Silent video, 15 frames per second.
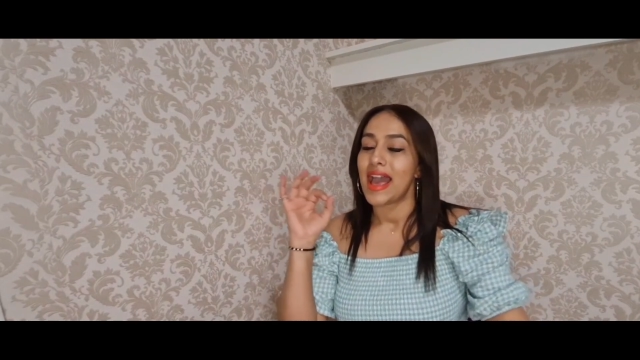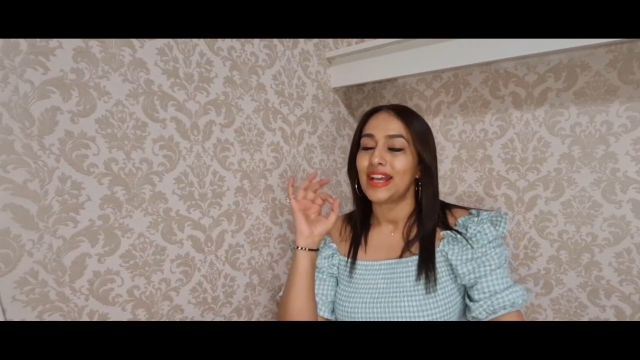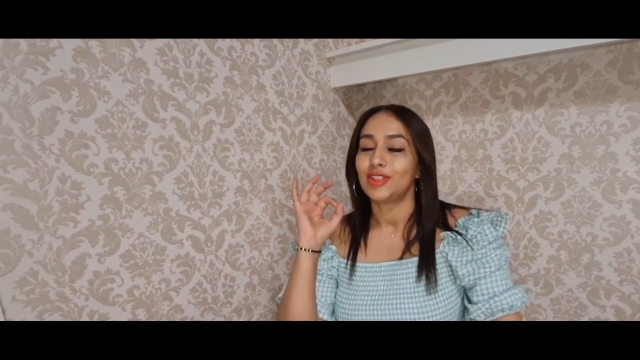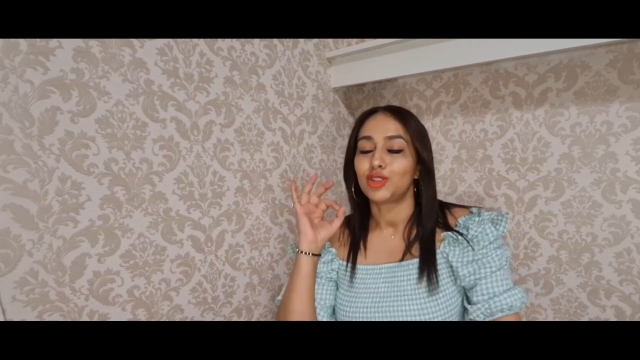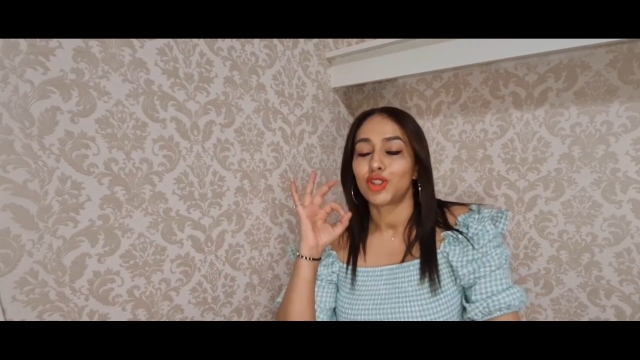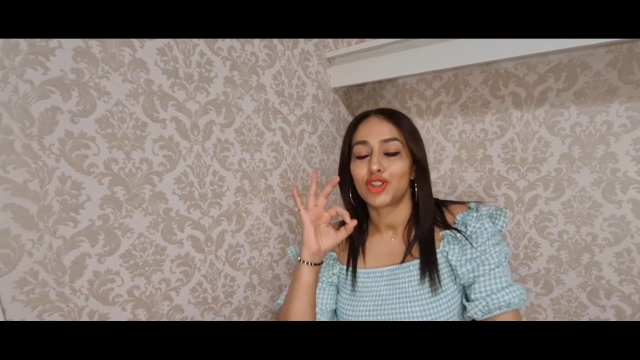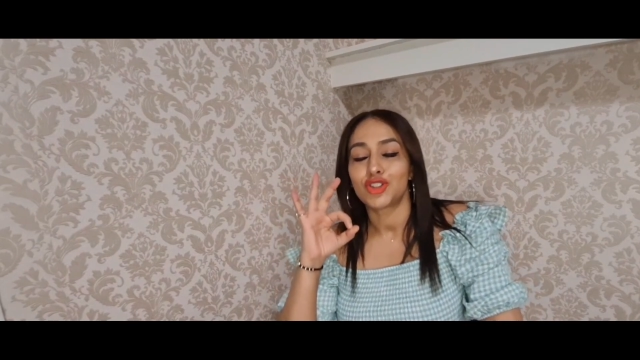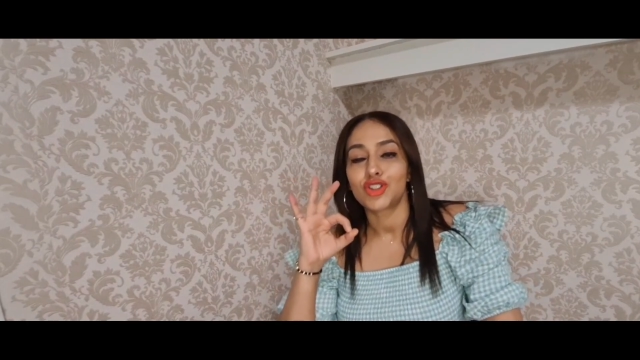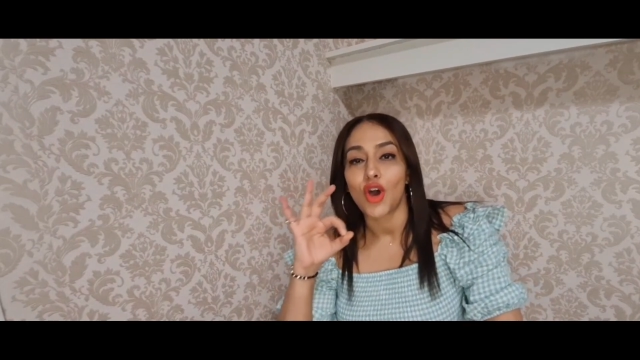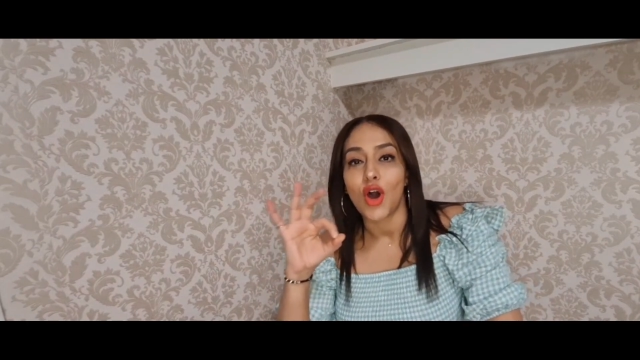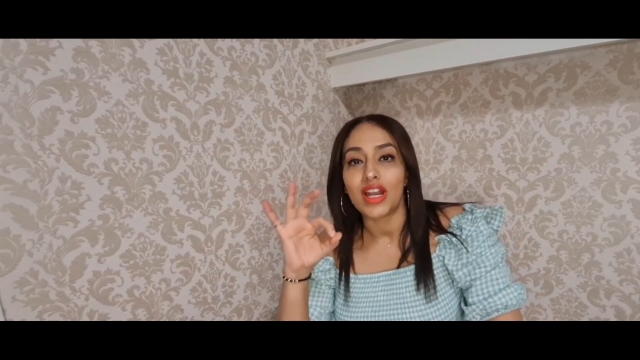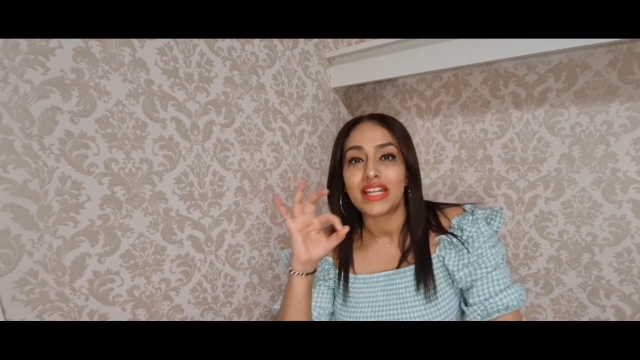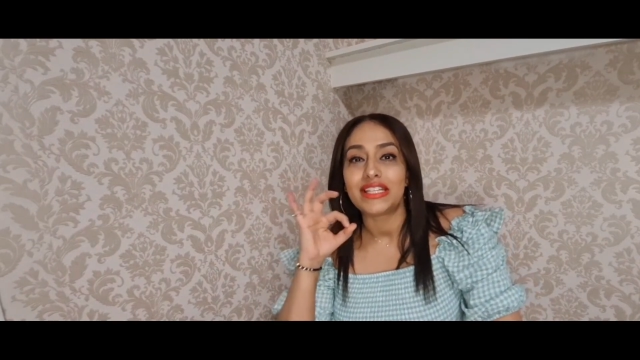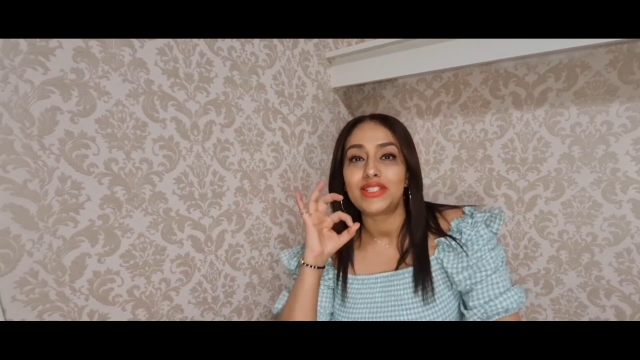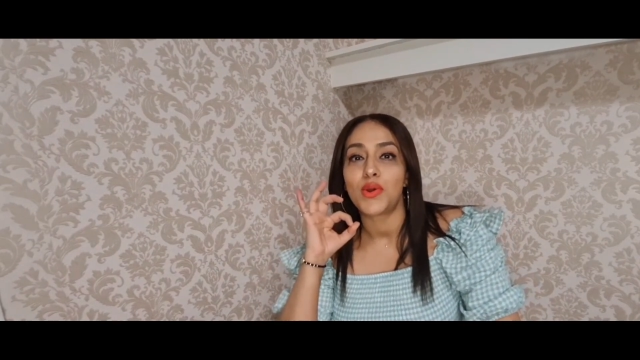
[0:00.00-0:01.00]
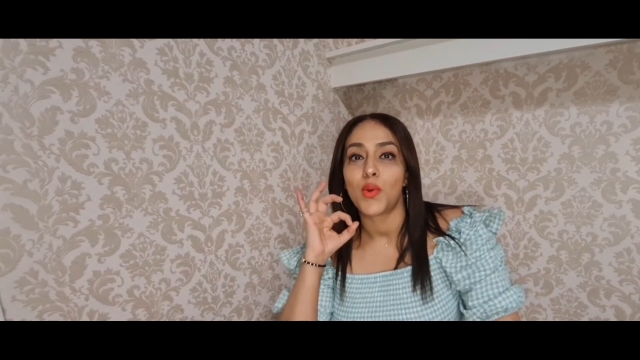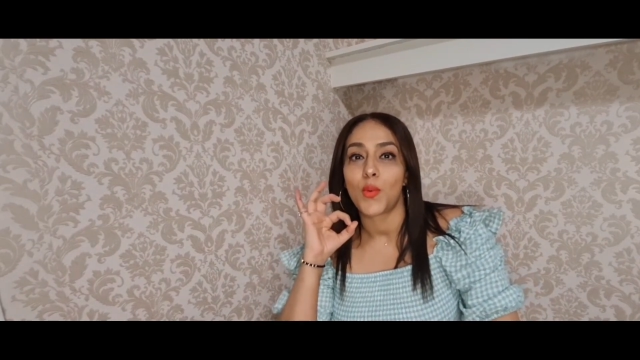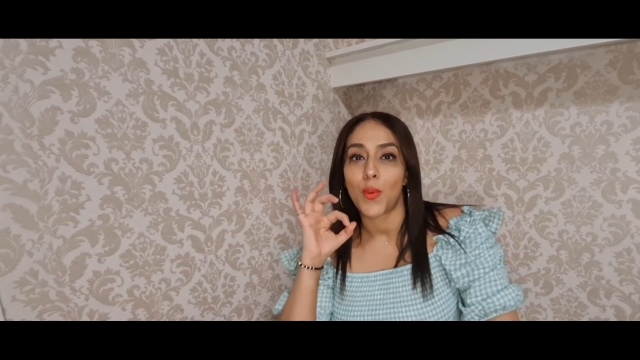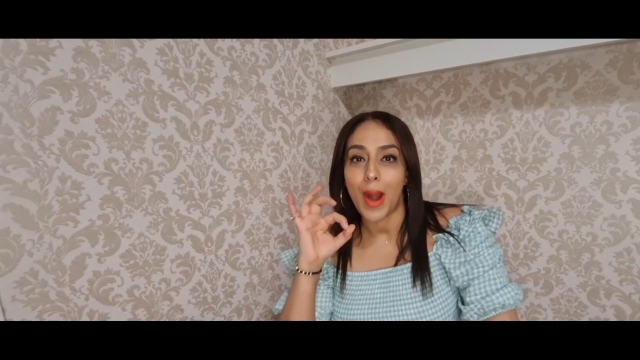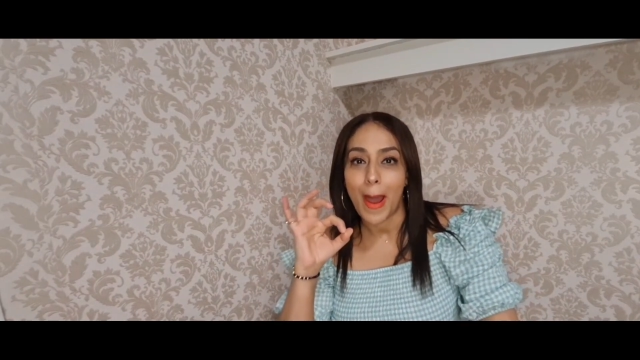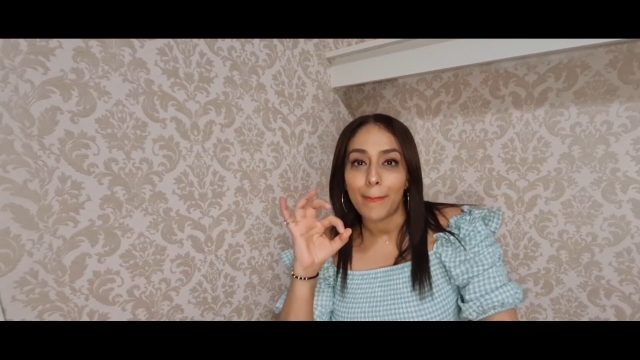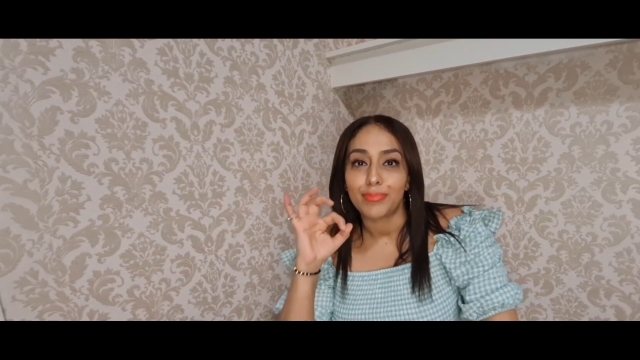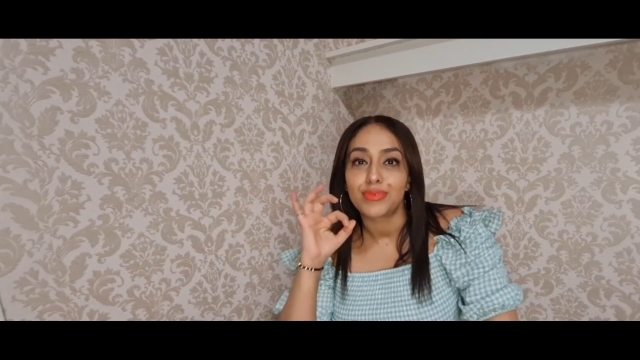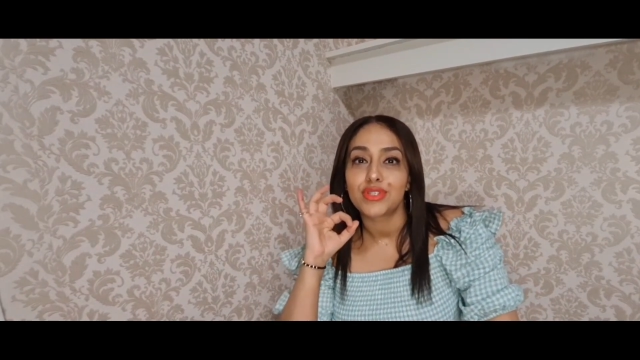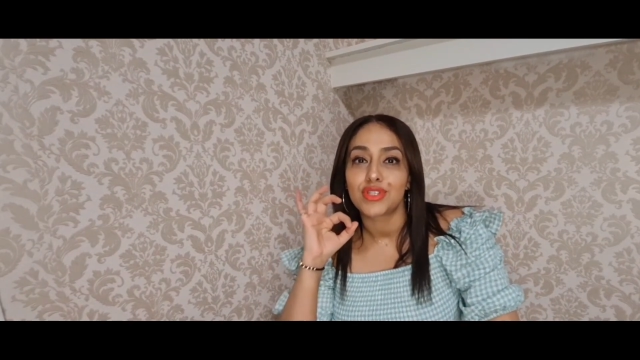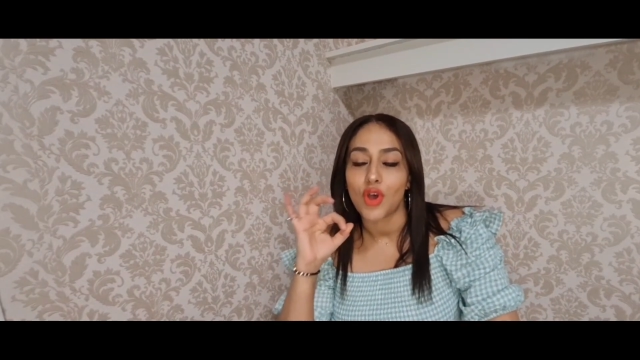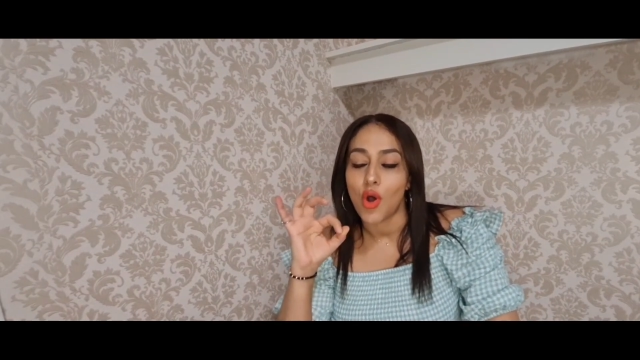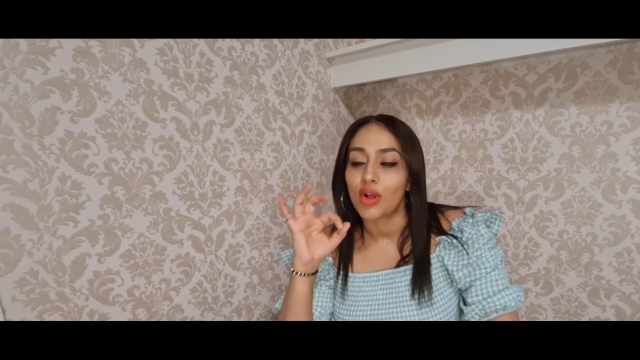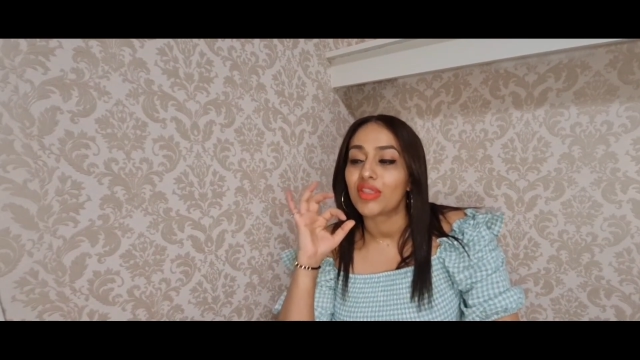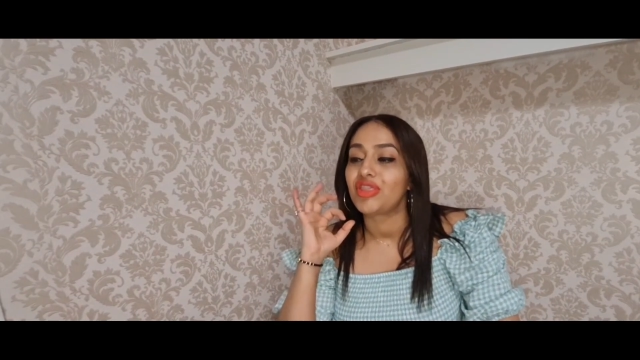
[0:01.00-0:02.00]
a solid rap
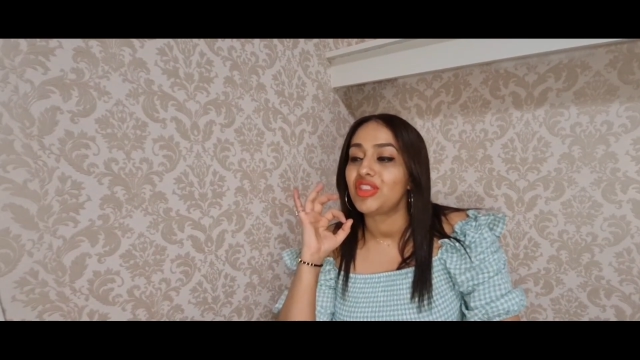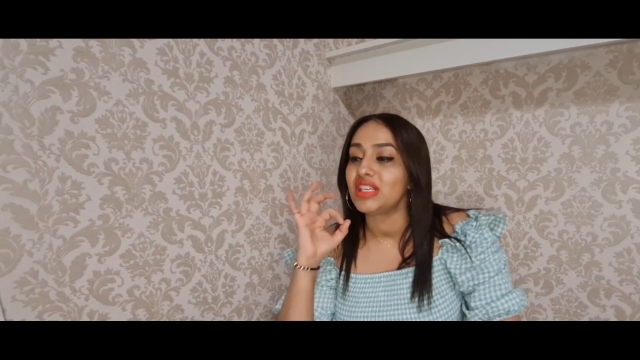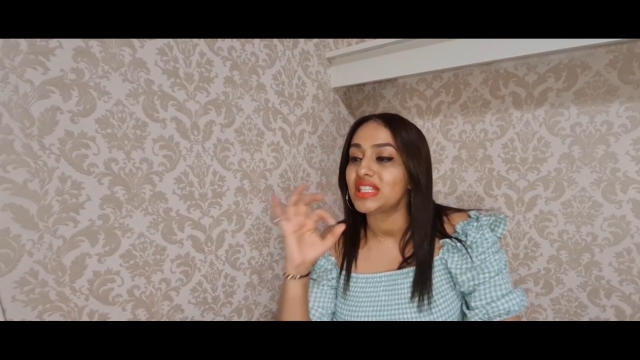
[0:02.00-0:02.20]
song.